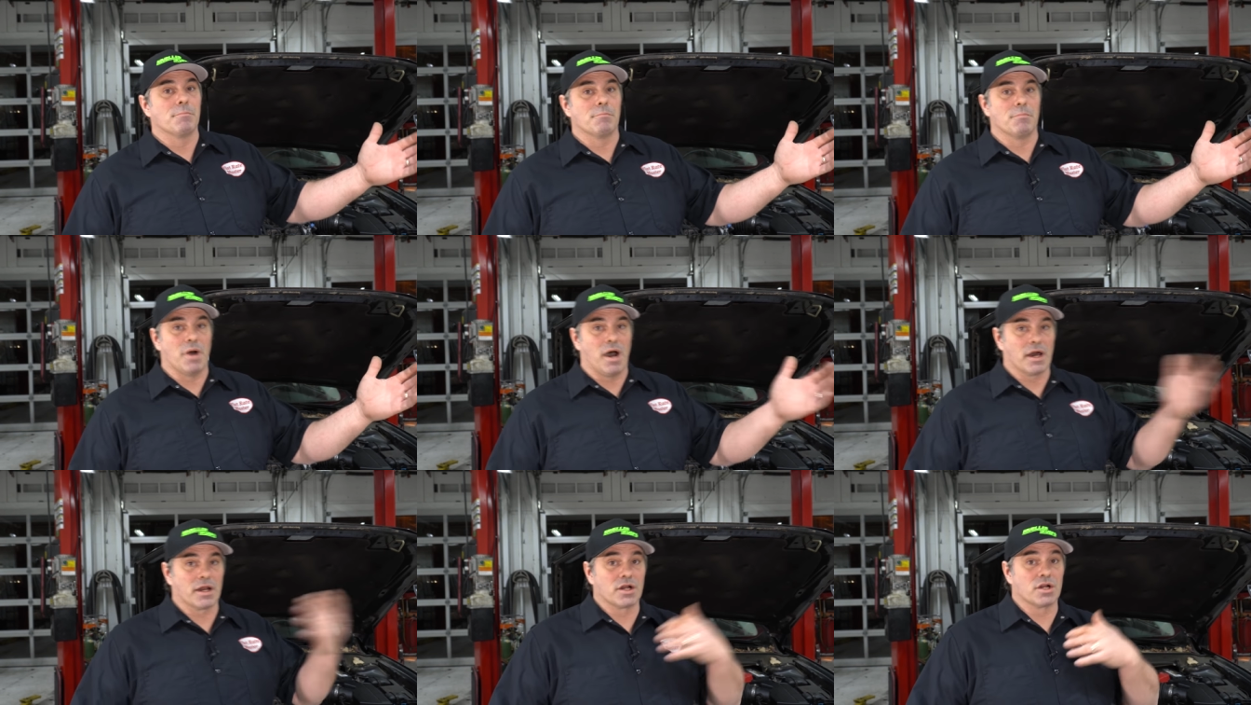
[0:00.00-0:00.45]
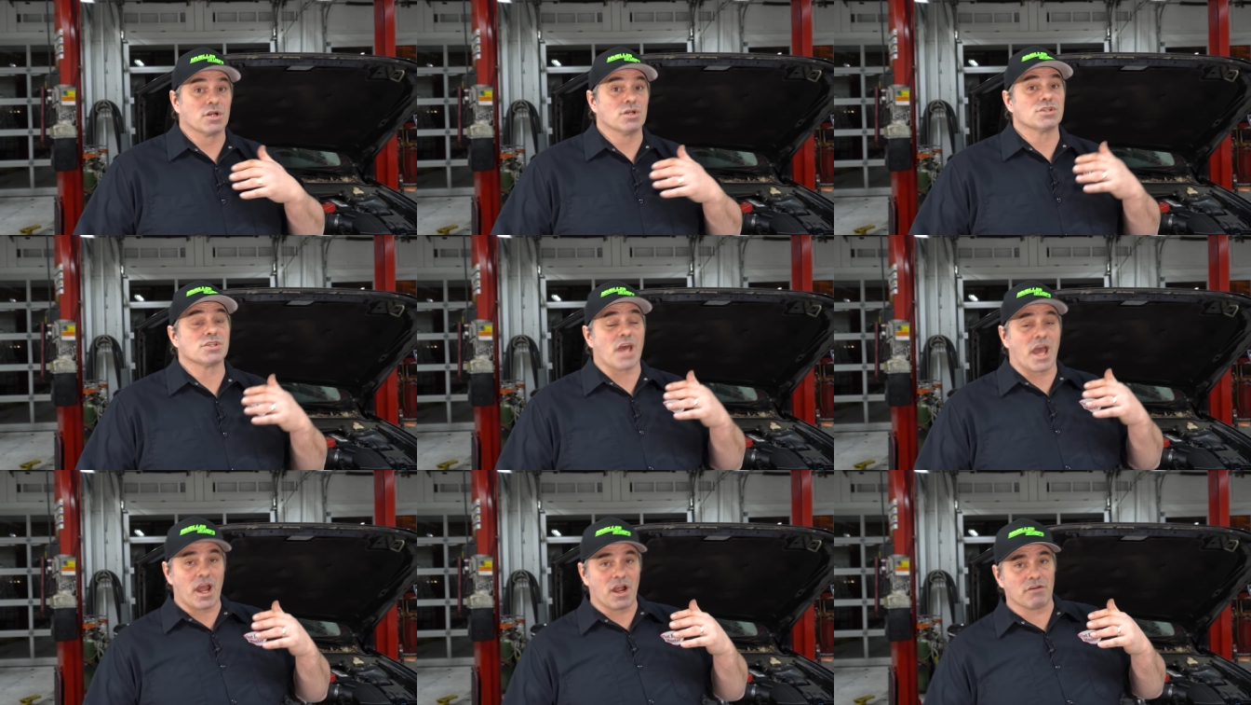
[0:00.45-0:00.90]

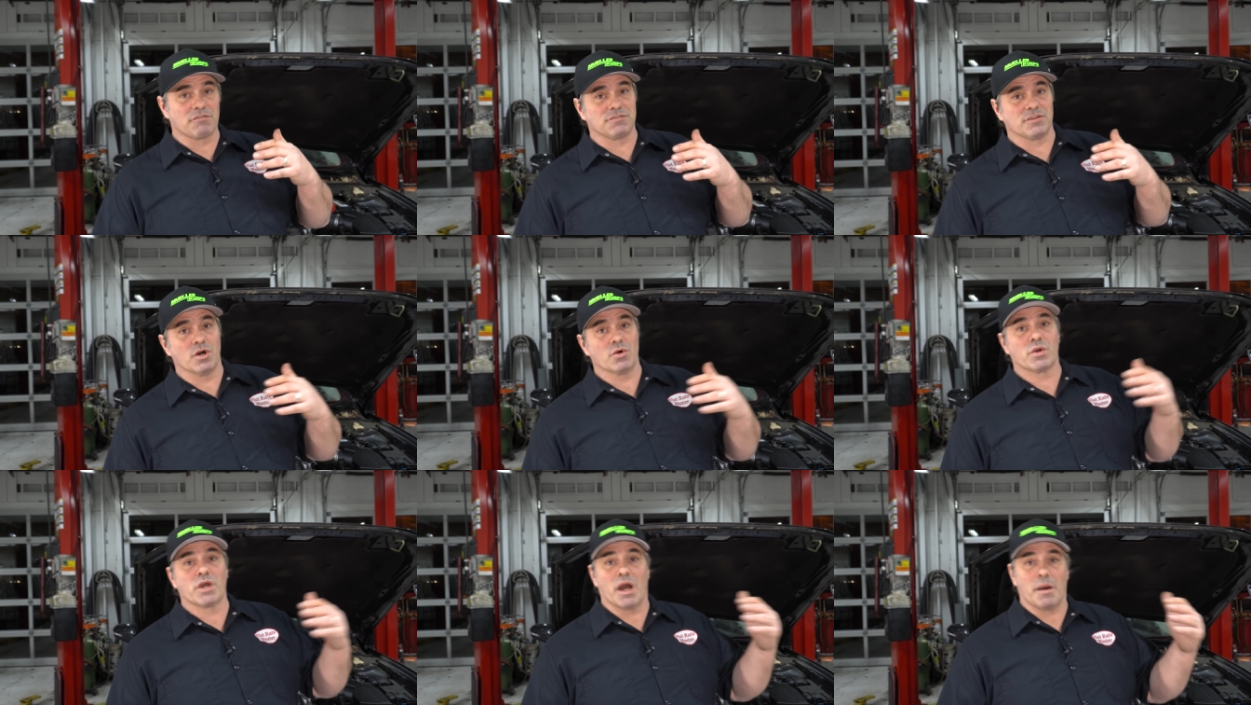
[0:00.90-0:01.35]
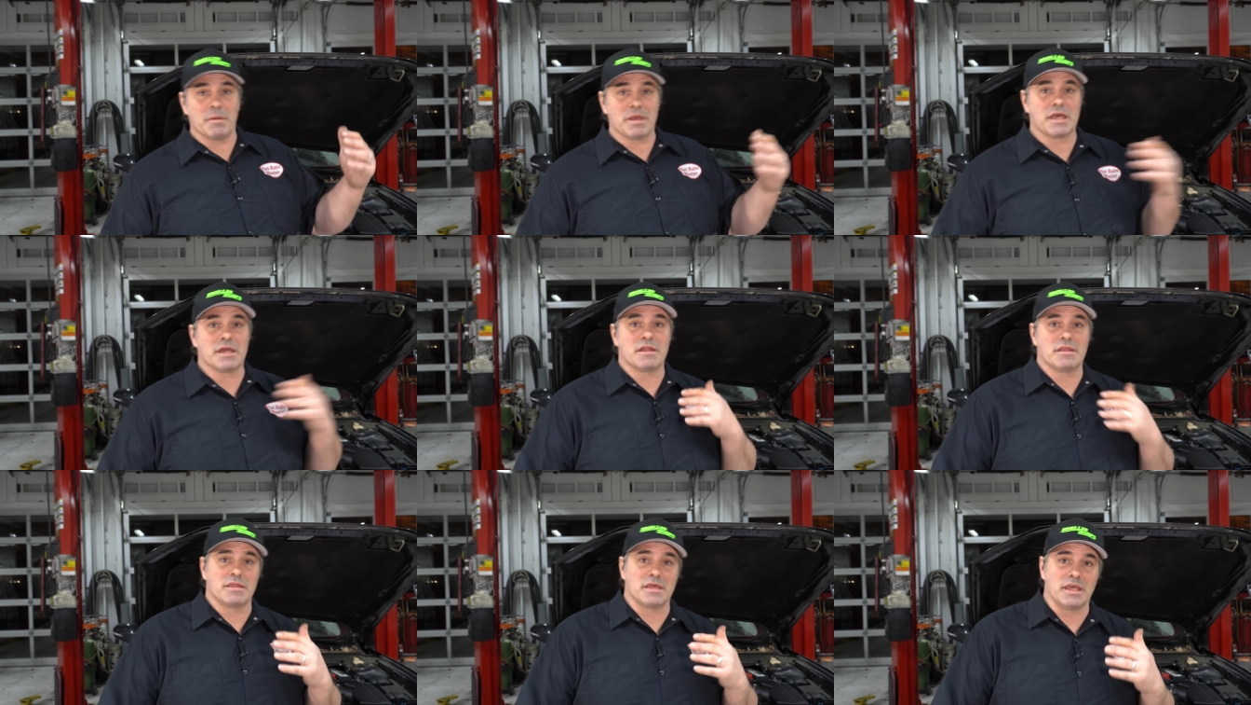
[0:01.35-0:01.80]
monitors airflow coming
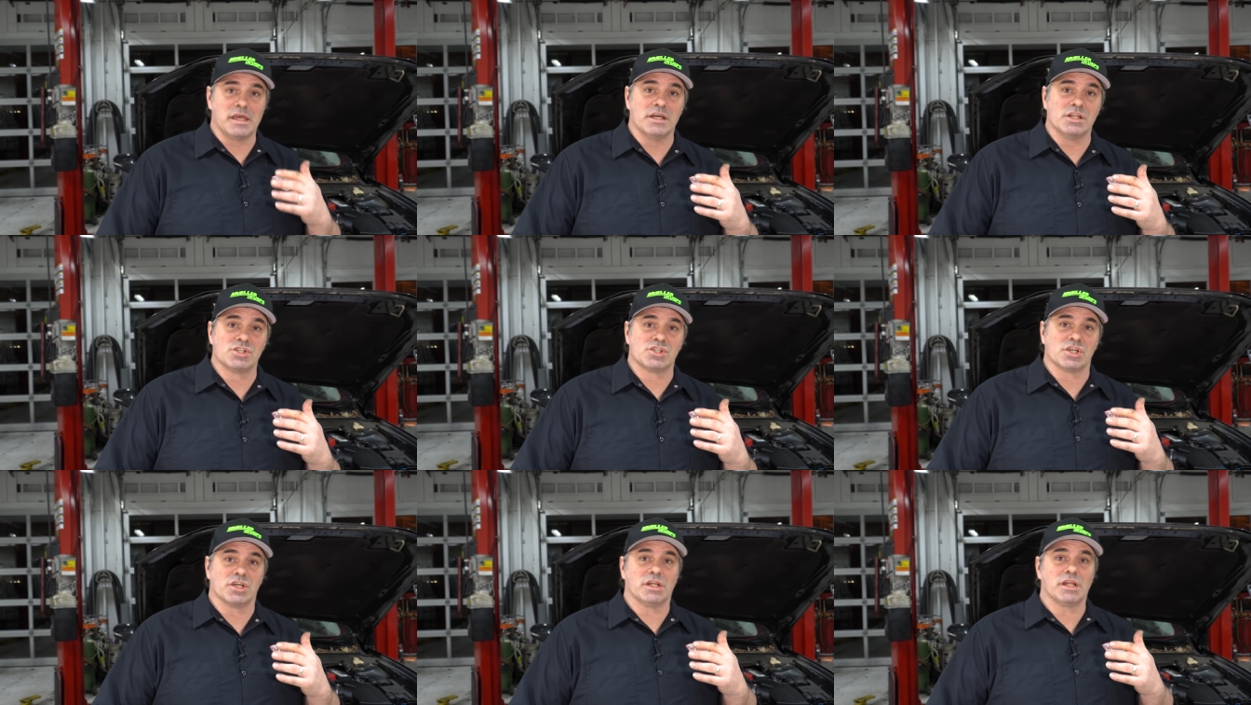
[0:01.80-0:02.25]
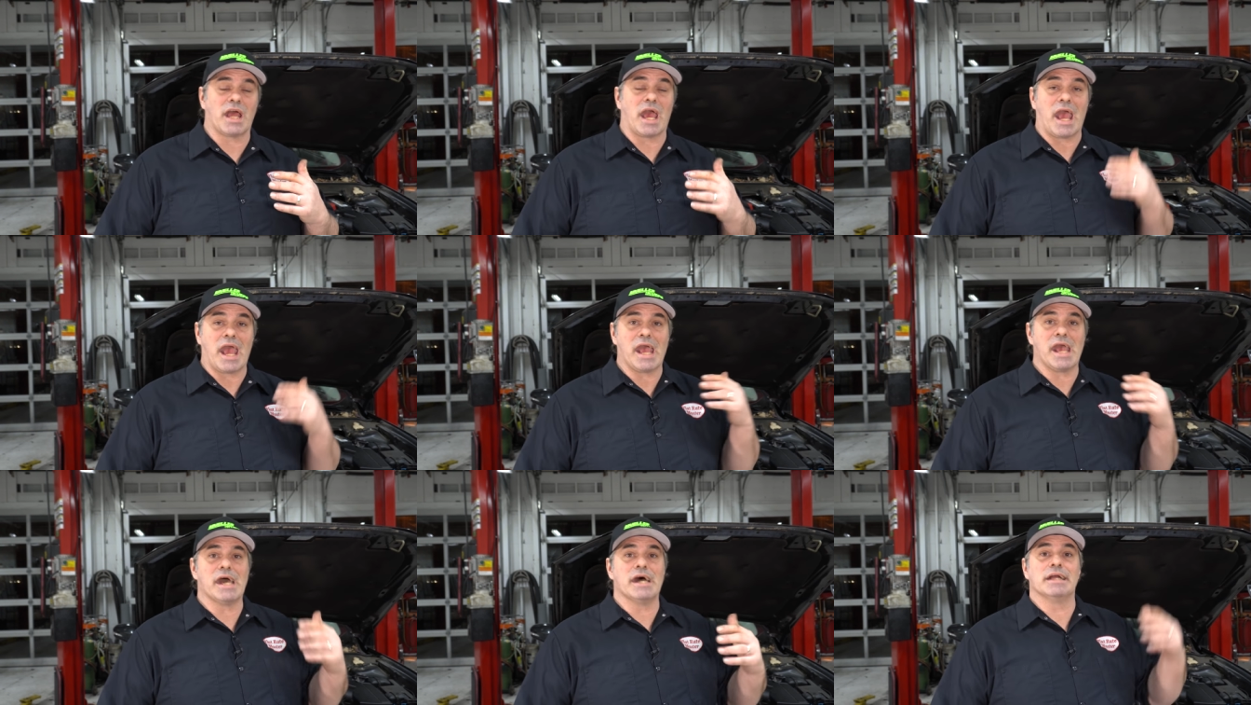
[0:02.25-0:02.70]
into the engine
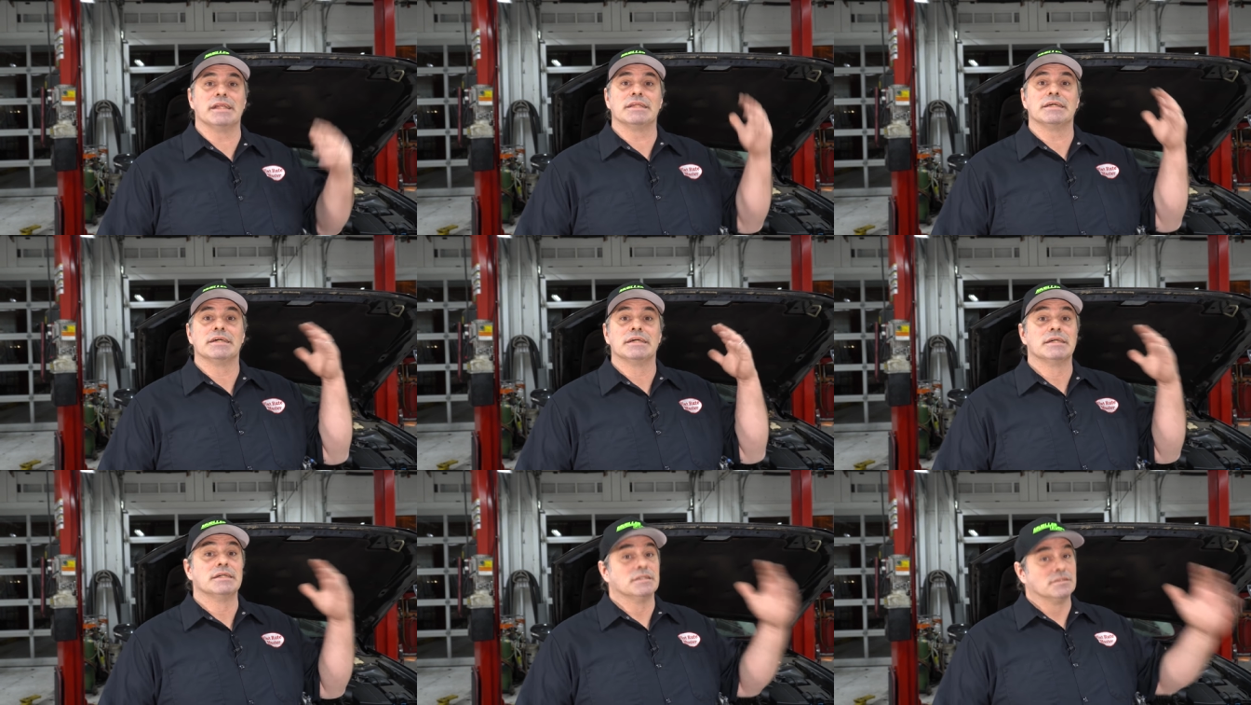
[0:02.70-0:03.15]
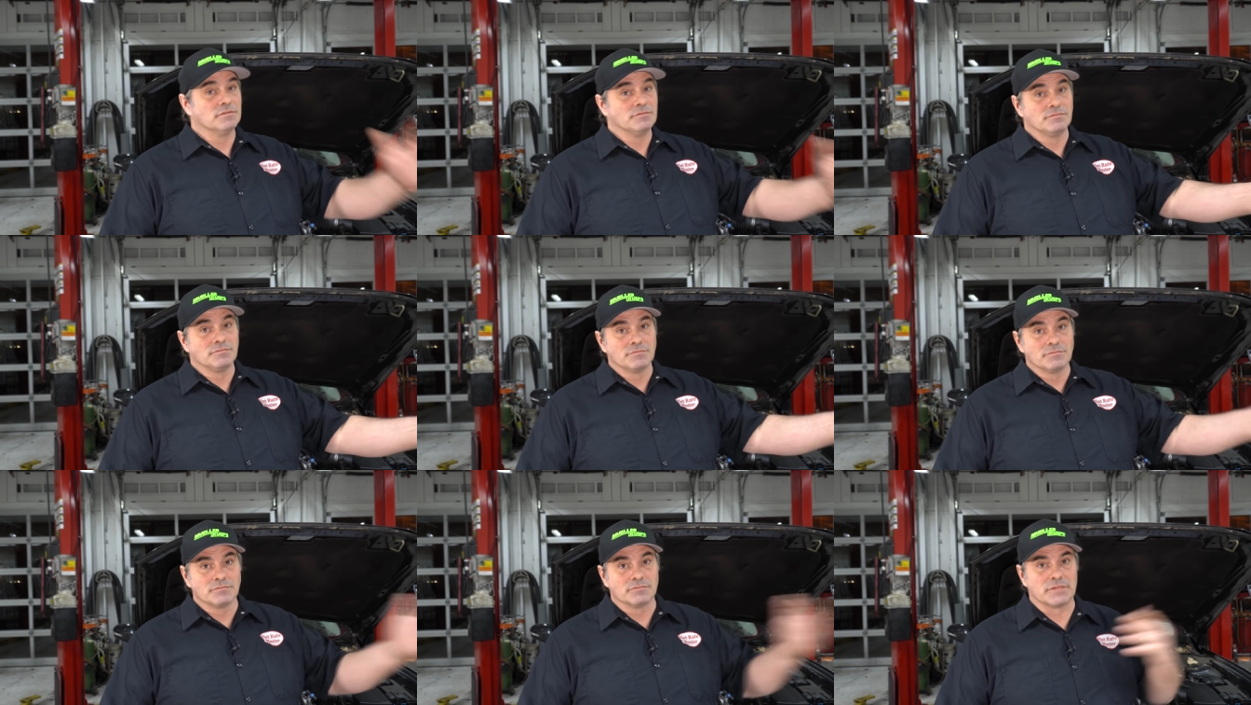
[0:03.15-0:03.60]
and
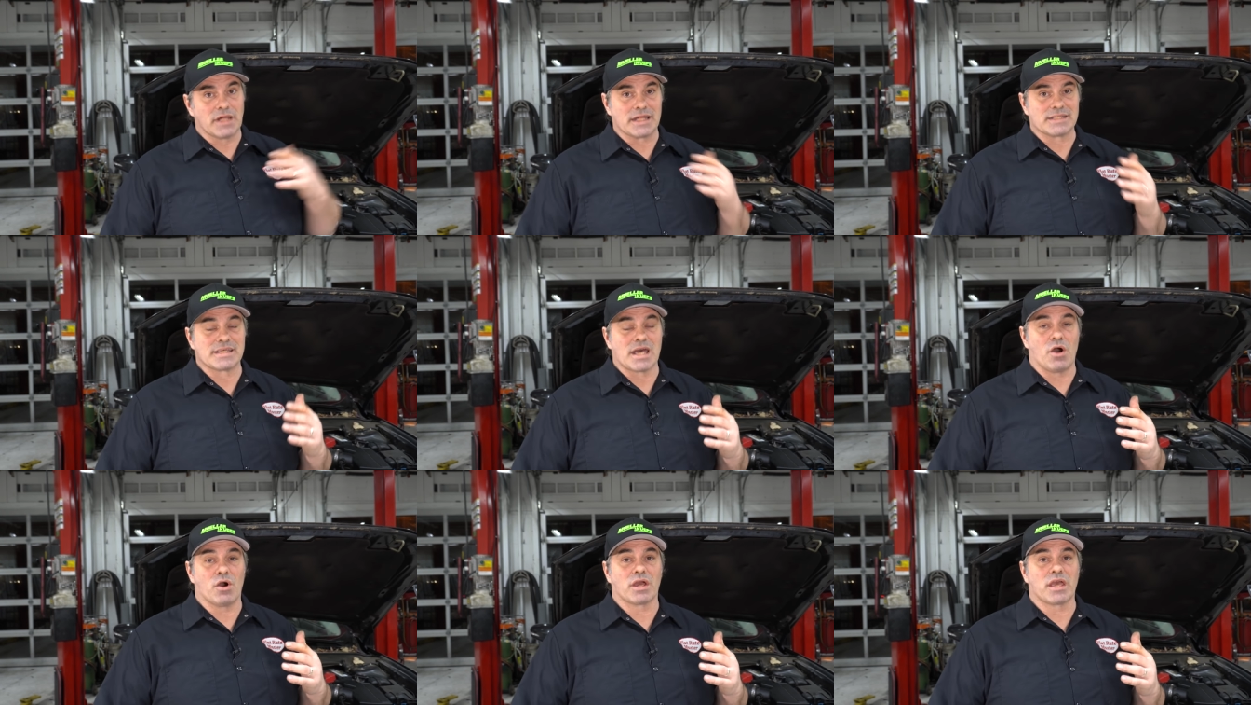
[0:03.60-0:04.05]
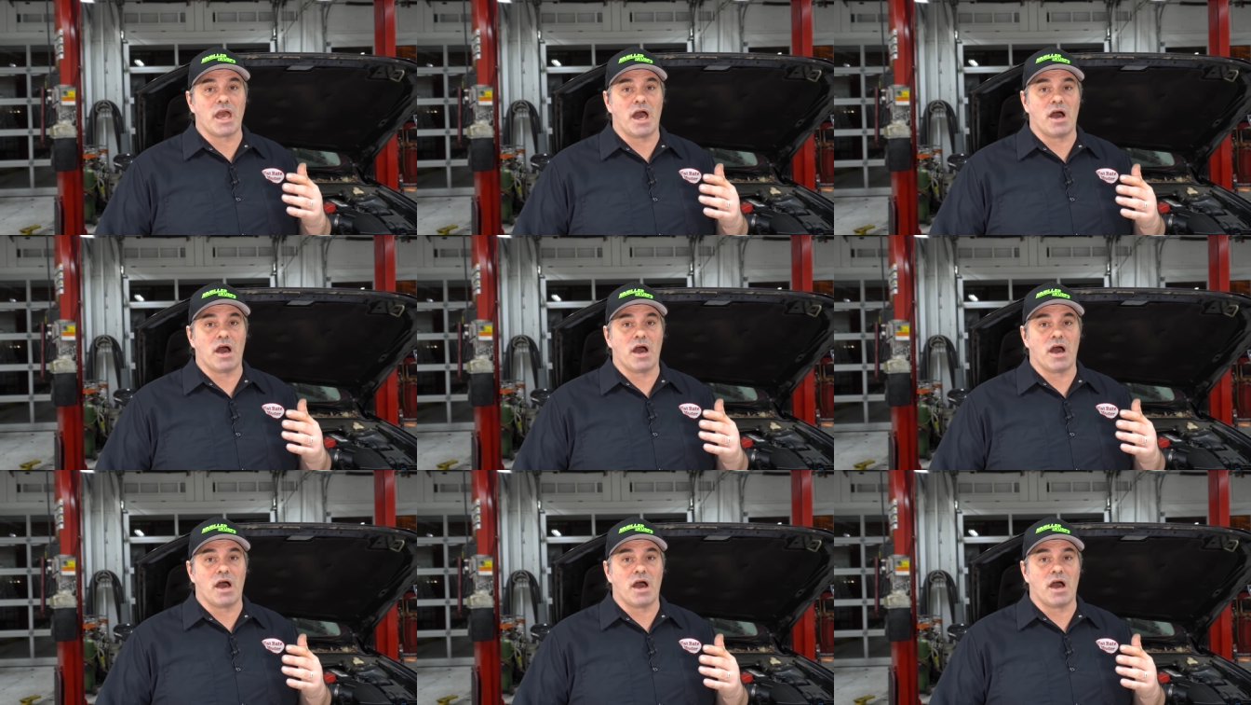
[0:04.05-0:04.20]
that's how it